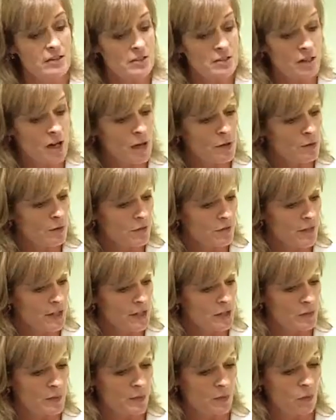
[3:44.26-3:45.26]
It does 100
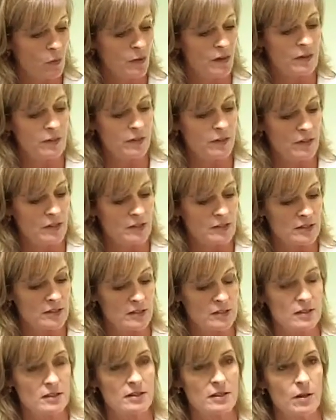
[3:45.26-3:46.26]
things, but one of the things it
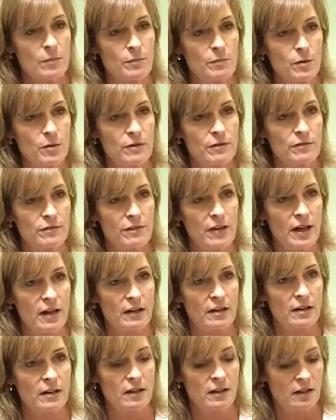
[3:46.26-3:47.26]
does is help burn
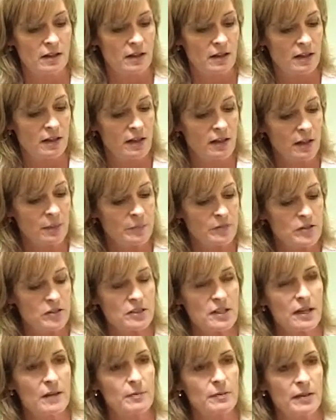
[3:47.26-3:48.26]
fat. It helps
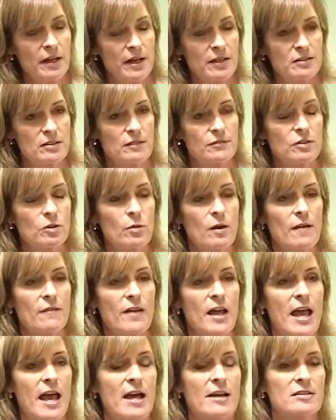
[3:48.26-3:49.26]
stabilize if you
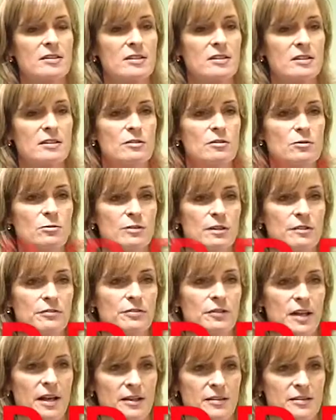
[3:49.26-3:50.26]
have acid
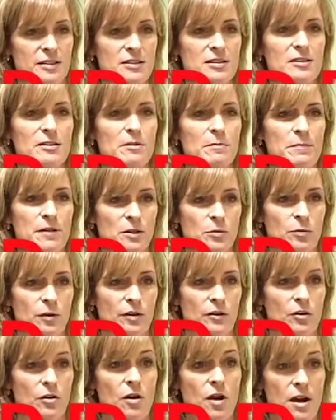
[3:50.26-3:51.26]
reflux. This is a big
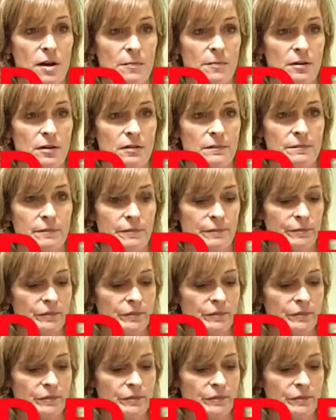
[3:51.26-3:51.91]
one, or heartburn.